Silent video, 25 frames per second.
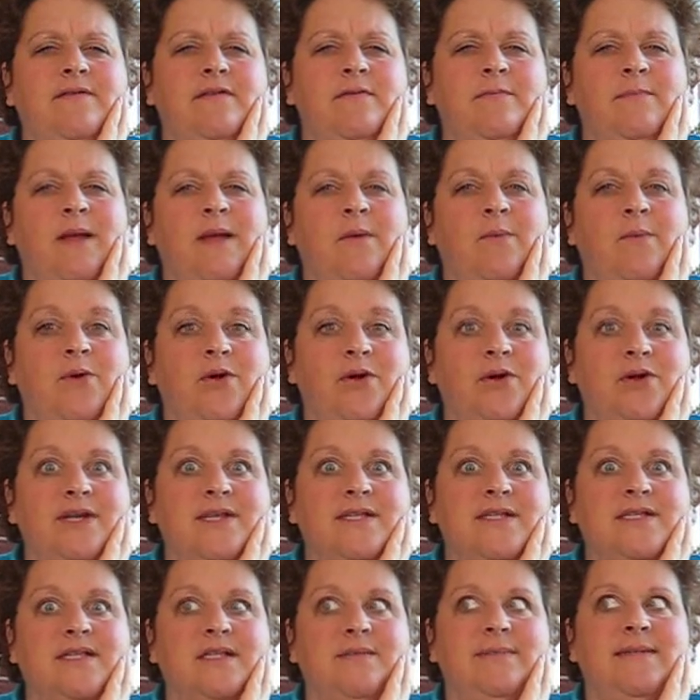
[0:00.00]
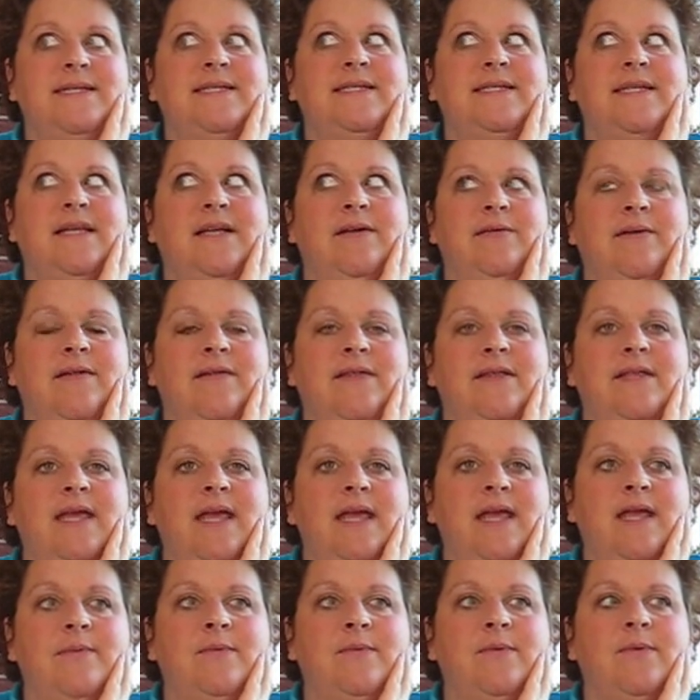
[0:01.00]
from my work is going to be sitting around the
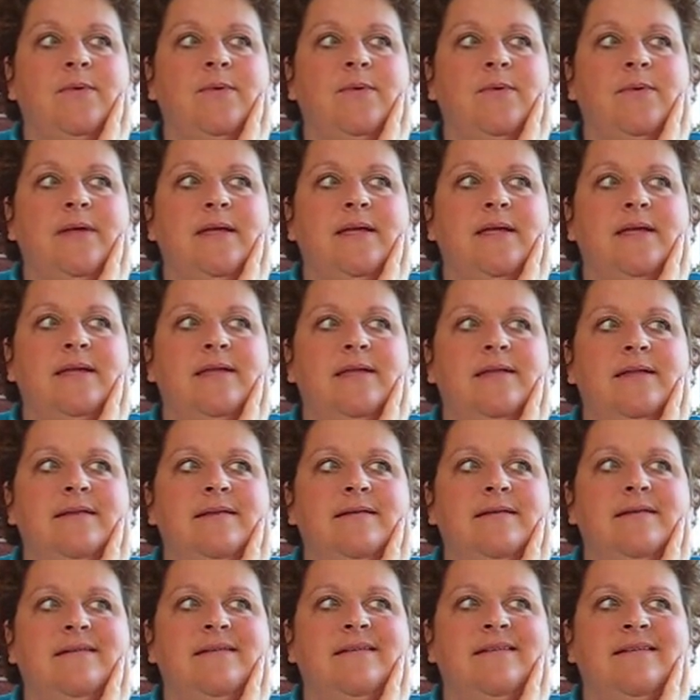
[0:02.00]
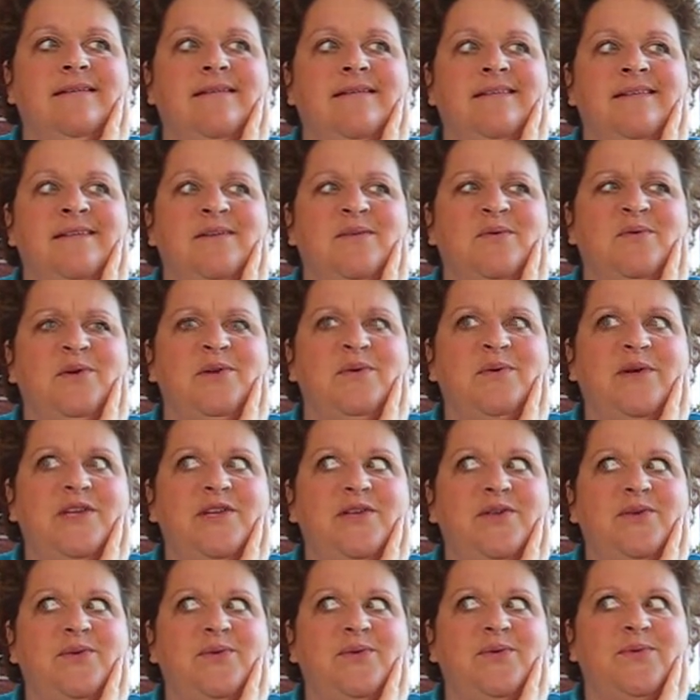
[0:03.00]
table, and what do I
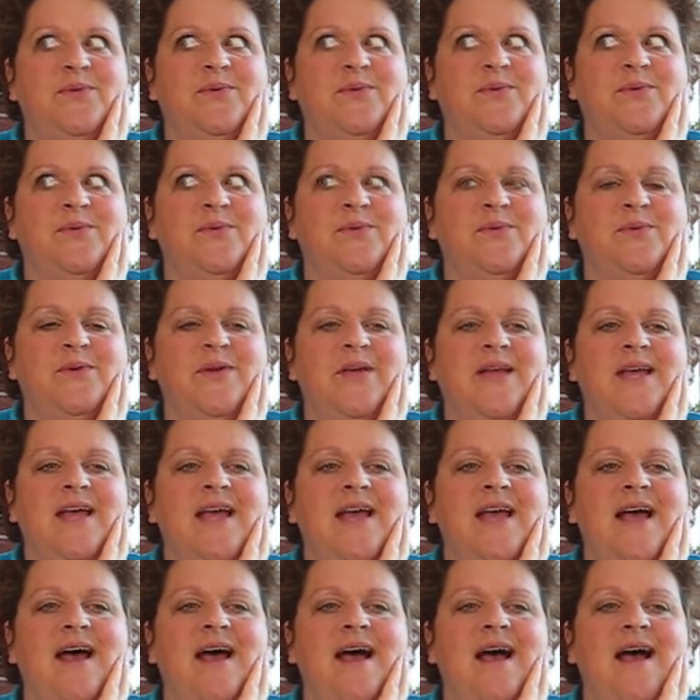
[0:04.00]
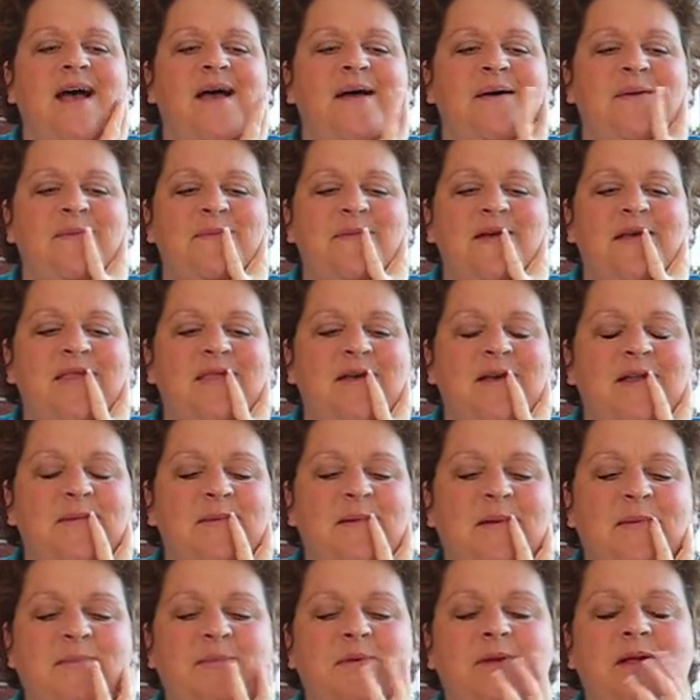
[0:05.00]
do? I thought
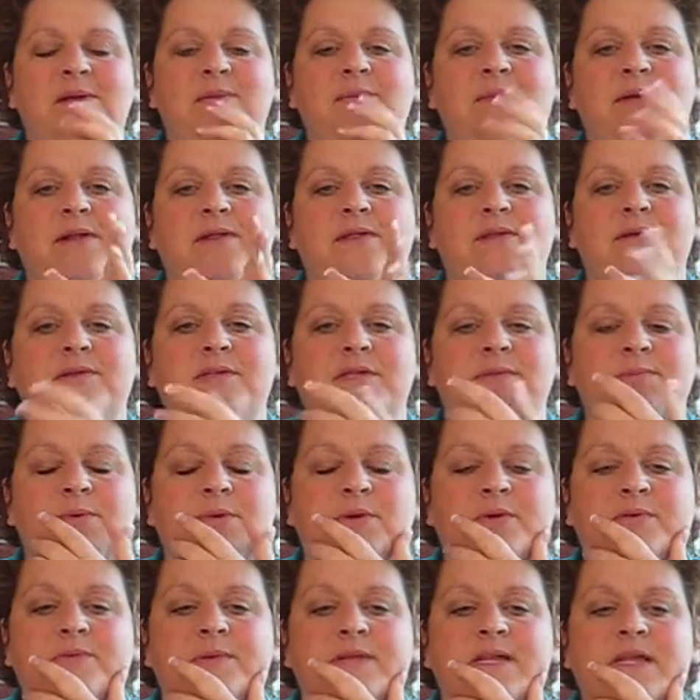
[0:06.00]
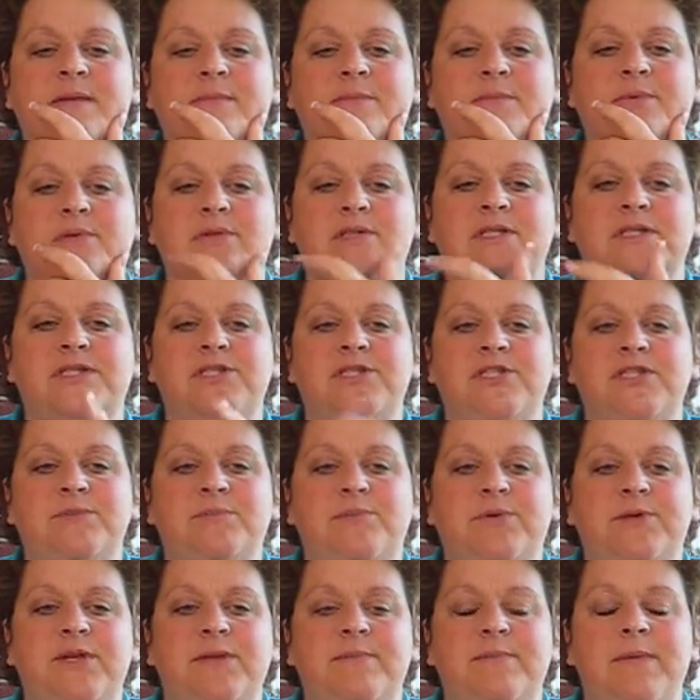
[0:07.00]
about bringing one of those protein bullets and just
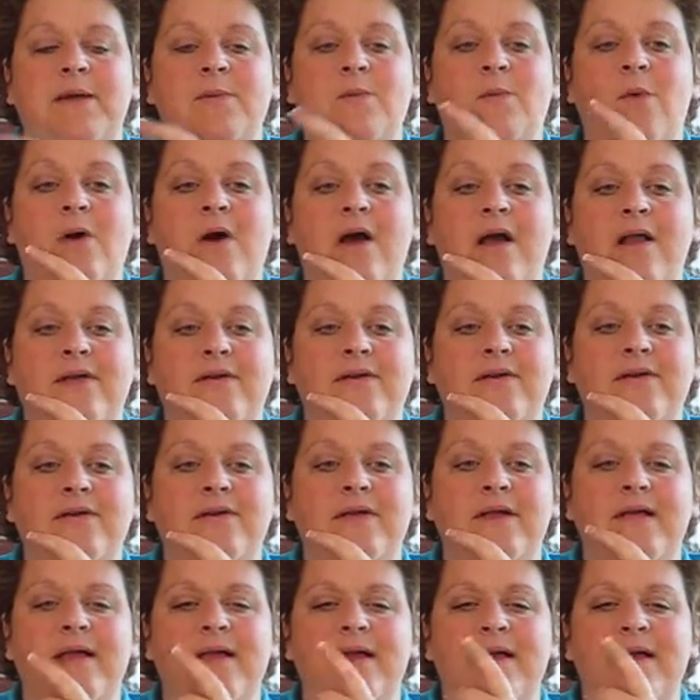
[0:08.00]
put it in my water,